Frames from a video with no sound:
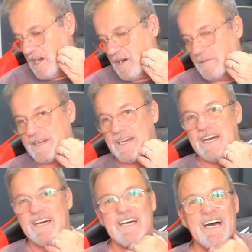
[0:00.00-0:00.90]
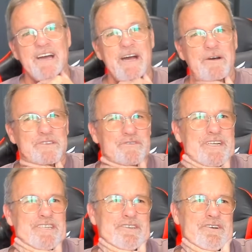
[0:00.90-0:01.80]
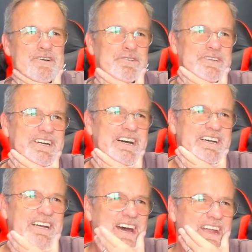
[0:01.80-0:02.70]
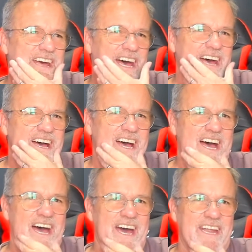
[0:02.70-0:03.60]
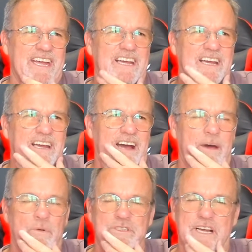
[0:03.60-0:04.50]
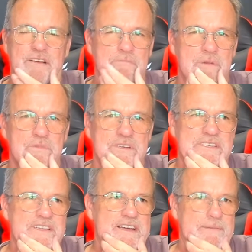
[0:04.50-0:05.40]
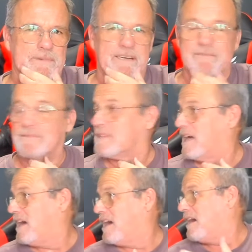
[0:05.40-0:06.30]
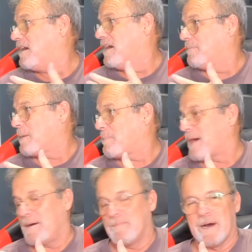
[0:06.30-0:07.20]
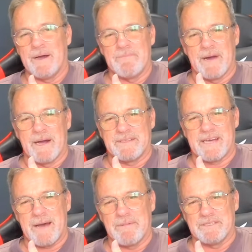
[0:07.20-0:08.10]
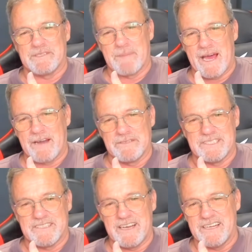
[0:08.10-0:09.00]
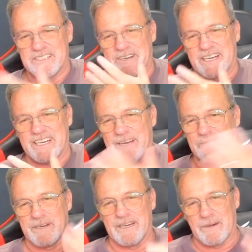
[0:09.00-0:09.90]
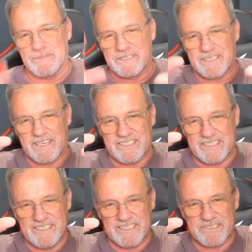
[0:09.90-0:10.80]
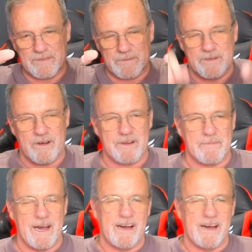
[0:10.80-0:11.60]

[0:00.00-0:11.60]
But yeah, I was reading this article and the guy kind of had it. I wish I could remember his name, man. My tablet, the battery's dead, so I can't bring it up and say, see, this is what I'm talking about.